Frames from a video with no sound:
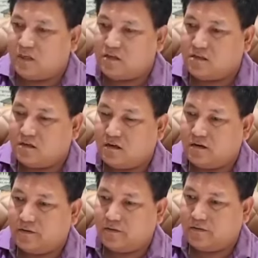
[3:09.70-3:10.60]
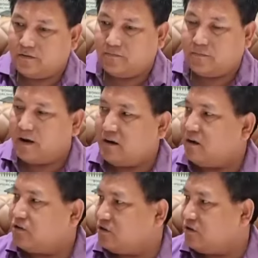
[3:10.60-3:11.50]
This
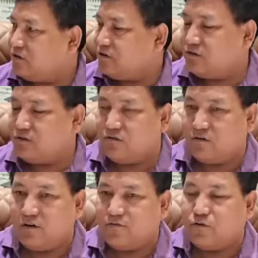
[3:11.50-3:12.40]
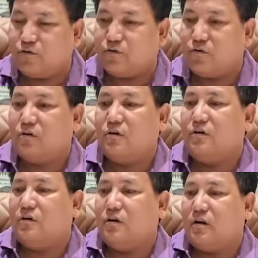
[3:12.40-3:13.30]
by-election is only for
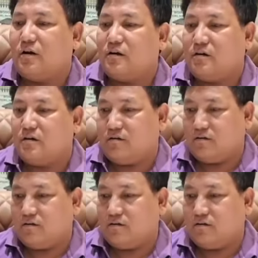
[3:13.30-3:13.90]
like 1